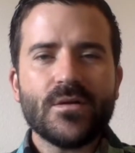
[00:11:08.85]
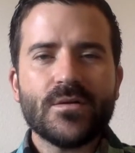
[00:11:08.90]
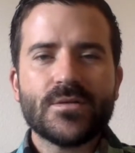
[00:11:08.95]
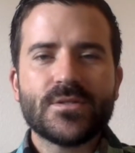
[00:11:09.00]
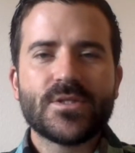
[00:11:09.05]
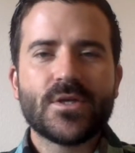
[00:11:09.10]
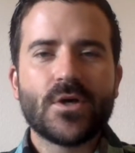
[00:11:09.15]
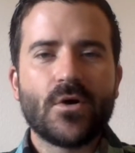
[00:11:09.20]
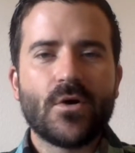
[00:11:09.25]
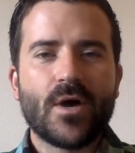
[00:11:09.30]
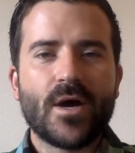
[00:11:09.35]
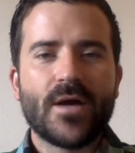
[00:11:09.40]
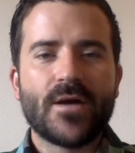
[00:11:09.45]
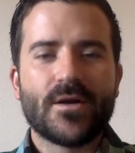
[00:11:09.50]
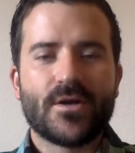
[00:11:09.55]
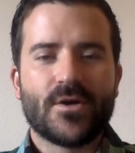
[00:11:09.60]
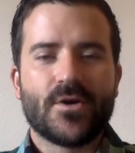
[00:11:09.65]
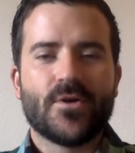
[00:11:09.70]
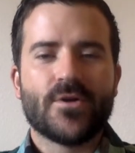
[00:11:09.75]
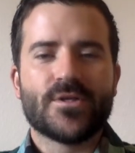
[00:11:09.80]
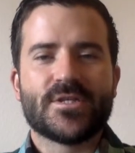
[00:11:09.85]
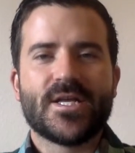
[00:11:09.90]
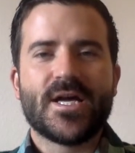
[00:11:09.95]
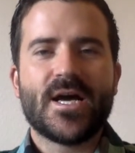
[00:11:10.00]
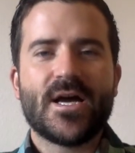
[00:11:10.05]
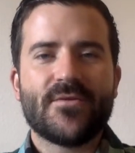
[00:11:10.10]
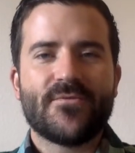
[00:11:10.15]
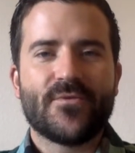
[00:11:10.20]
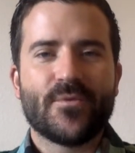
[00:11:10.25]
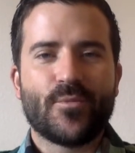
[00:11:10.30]
So I encourage
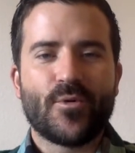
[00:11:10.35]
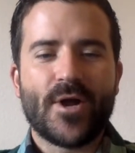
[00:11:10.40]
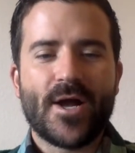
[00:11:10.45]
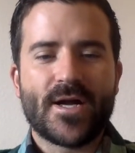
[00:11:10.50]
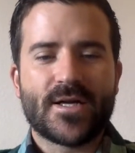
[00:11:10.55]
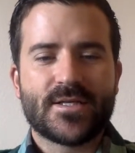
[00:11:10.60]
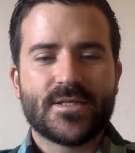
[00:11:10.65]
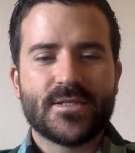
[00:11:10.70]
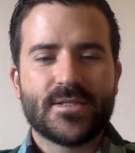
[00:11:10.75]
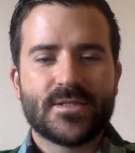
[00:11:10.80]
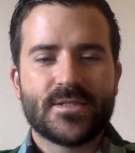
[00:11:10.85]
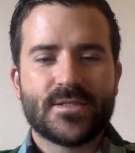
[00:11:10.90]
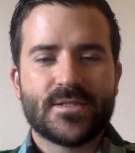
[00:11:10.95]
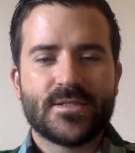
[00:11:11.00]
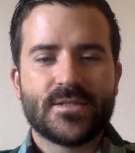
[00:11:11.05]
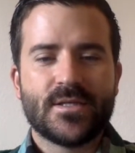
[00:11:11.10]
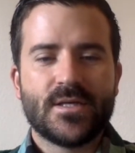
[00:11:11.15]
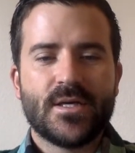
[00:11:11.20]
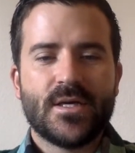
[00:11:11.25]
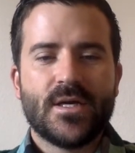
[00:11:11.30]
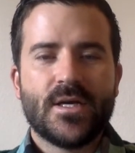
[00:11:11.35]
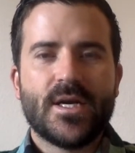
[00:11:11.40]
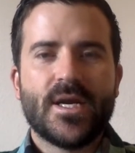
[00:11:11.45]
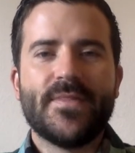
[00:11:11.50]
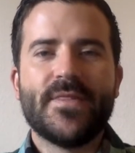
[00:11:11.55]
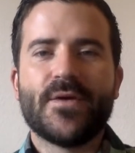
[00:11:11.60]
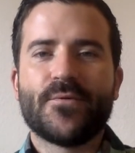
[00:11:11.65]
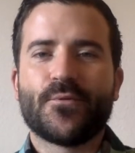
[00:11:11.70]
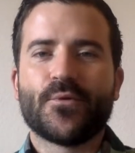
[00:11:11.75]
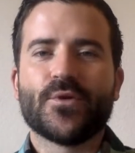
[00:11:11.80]
that for practice.
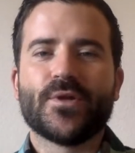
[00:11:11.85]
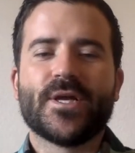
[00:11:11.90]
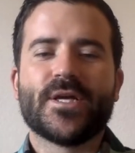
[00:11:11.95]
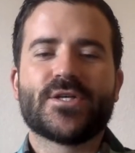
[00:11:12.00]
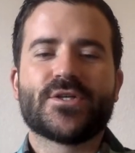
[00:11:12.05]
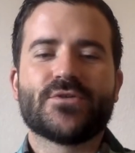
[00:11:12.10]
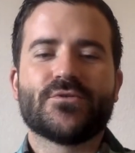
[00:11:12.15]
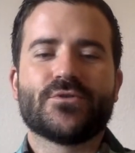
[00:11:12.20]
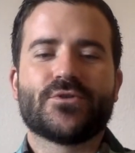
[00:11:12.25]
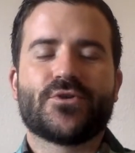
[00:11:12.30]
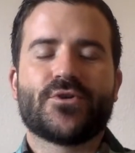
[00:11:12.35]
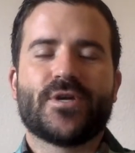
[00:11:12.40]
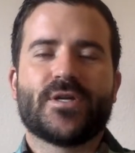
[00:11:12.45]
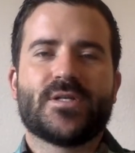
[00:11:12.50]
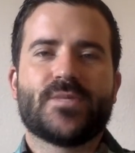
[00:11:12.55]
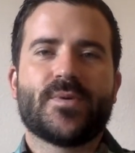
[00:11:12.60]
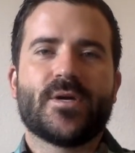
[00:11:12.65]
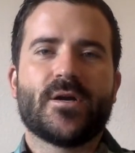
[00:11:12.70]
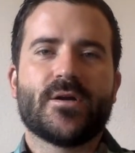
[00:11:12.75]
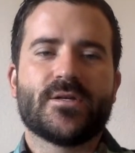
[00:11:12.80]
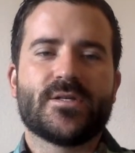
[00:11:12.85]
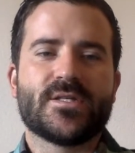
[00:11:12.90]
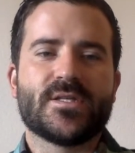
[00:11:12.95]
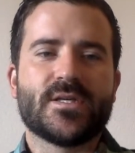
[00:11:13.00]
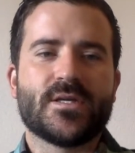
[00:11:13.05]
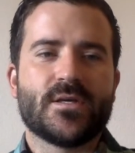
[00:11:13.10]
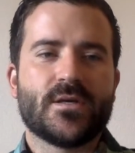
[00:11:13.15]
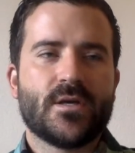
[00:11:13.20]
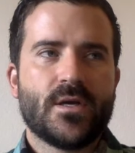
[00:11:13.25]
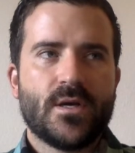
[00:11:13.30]
And then relational
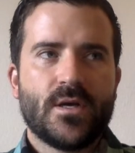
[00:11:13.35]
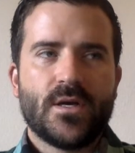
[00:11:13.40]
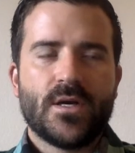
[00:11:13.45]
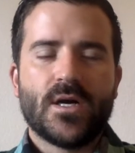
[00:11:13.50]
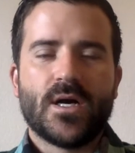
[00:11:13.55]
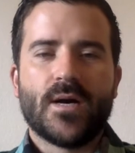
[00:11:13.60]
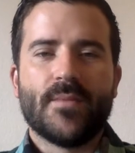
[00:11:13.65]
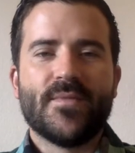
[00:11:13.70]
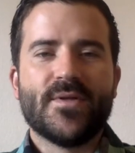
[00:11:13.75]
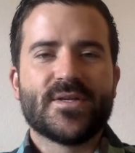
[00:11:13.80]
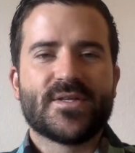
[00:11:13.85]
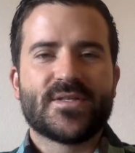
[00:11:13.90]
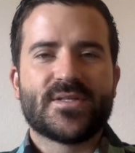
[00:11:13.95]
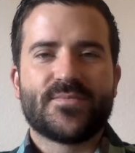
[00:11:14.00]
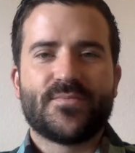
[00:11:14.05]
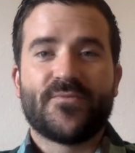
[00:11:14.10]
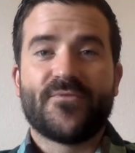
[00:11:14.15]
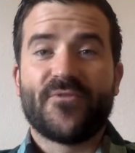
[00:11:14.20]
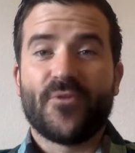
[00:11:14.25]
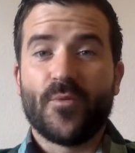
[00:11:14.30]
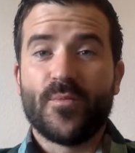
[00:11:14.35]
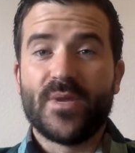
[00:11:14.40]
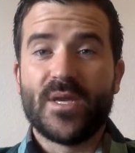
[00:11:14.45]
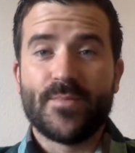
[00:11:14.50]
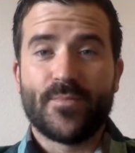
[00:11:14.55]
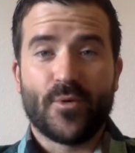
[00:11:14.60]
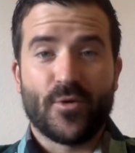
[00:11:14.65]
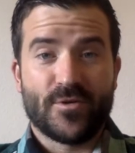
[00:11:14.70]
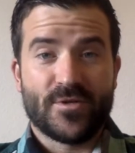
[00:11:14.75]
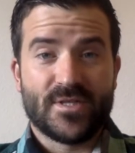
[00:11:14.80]
transparency. This, for me
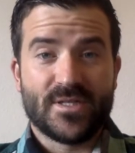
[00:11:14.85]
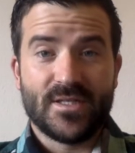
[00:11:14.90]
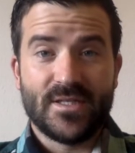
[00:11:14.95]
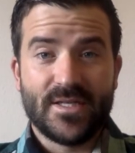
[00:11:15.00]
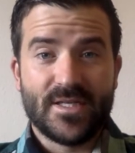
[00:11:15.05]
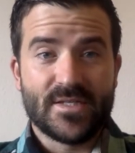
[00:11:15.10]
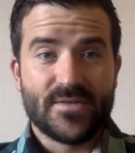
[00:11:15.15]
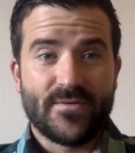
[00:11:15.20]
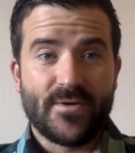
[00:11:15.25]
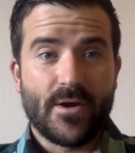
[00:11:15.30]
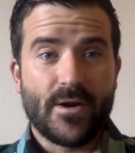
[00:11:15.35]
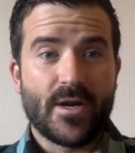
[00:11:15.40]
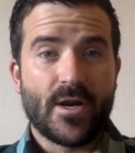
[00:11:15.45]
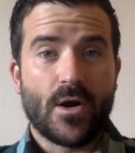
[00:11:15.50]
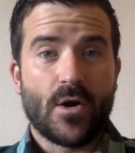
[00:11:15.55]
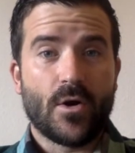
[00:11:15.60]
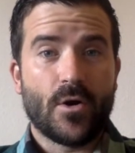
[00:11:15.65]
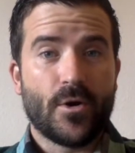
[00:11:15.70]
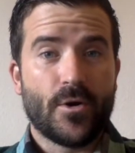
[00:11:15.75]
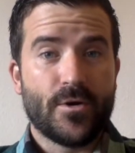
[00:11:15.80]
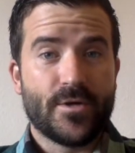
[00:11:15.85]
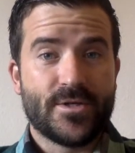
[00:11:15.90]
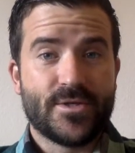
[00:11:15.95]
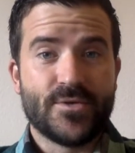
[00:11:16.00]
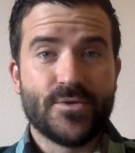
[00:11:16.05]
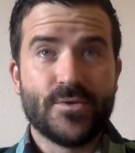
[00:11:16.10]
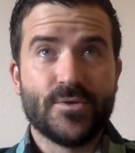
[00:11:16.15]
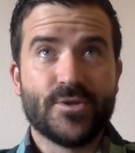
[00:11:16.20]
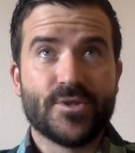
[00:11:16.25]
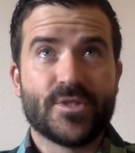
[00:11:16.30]
personally, is very hard
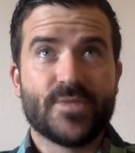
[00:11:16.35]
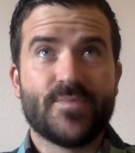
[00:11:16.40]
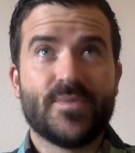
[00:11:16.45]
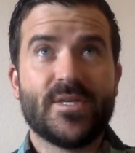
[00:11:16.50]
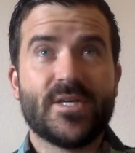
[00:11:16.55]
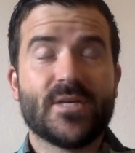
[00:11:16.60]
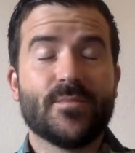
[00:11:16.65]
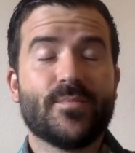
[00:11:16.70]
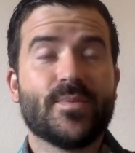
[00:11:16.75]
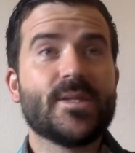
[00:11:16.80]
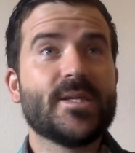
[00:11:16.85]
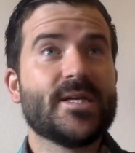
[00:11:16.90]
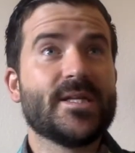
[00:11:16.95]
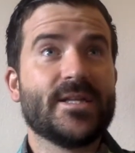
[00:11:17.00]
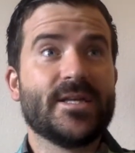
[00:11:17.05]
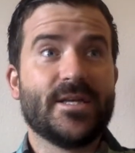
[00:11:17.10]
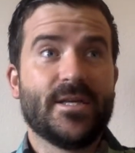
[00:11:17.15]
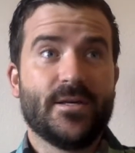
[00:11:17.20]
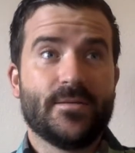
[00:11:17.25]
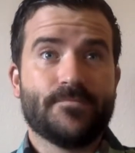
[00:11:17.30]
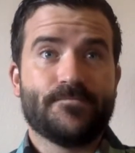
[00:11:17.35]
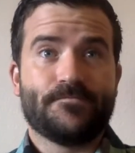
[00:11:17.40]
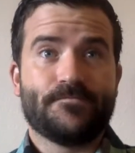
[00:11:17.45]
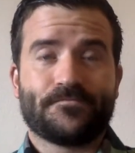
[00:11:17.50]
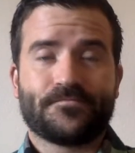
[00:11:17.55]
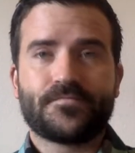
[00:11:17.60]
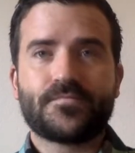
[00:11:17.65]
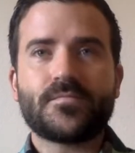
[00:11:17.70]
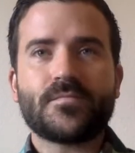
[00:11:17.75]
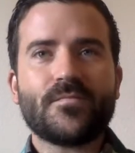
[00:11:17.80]
to just be completely
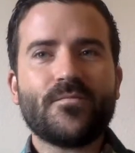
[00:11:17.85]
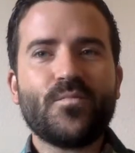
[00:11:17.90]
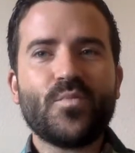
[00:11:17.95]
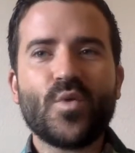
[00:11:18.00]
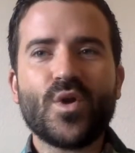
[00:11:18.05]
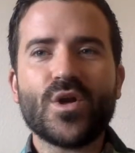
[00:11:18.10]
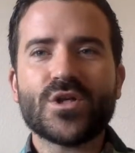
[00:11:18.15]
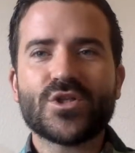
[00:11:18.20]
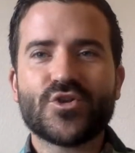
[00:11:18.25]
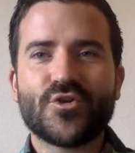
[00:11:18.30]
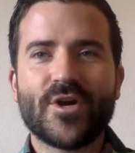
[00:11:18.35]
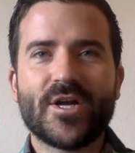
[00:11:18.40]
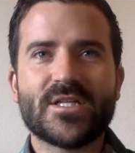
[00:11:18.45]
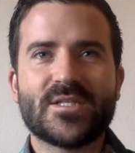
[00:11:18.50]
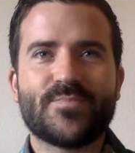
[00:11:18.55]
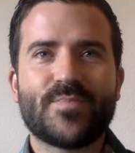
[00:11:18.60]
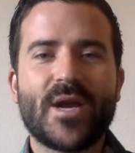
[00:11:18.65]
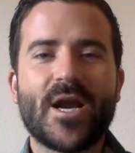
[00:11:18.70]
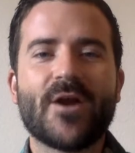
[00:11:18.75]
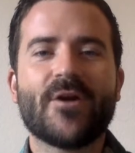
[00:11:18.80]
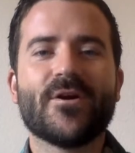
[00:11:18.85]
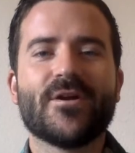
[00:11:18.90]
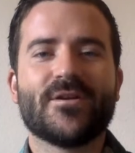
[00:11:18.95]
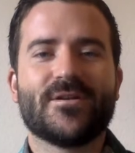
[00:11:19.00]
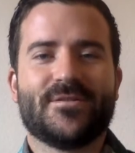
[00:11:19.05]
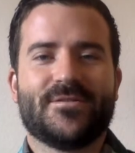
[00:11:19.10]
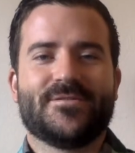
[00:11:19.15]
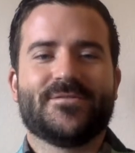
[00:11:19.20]
transparent